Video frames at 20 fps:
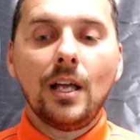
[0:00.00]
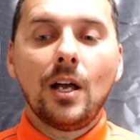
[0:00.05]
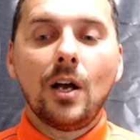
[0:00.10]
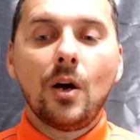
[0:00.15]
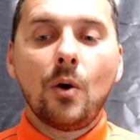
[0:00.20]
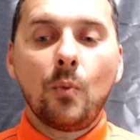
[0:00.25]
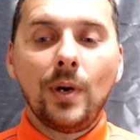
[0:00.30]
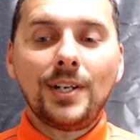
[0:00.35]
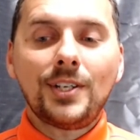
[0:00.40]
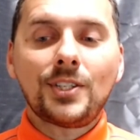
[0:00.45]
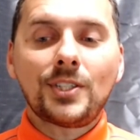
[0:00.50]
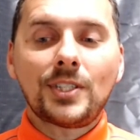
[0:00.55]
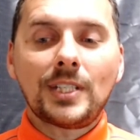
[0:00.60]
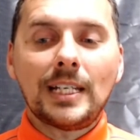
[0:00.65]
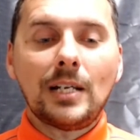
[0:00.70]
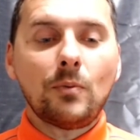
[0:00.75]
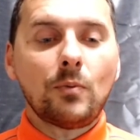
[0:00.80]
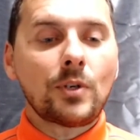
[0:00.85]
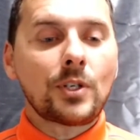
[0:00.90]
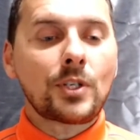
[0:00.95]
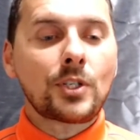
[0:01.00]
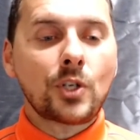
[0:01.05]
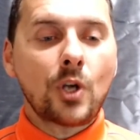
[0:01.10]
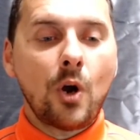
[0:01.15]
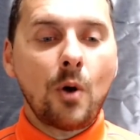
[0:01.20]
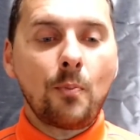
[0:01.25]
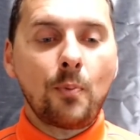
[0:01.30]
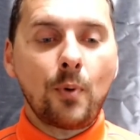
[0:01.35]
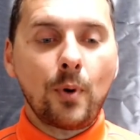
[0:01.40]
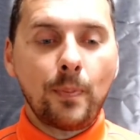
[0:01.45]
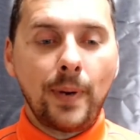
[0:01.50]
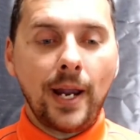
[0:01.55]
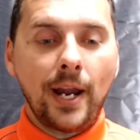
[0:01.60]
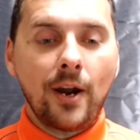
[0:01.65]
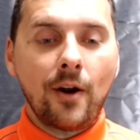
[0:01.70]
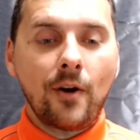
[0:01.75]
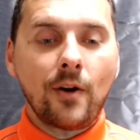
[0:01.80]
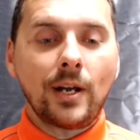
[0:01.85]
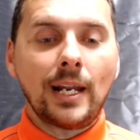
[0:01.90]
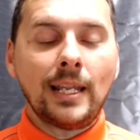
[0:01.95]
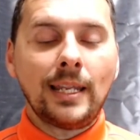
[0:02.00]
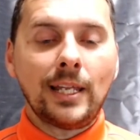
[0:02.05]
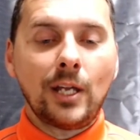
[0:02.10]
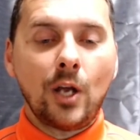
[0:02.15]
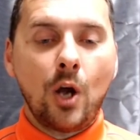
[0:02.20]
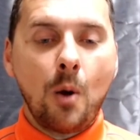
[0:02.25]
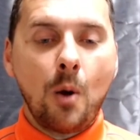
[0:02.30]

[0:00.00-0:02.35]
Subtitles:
which seat was so prepared in the open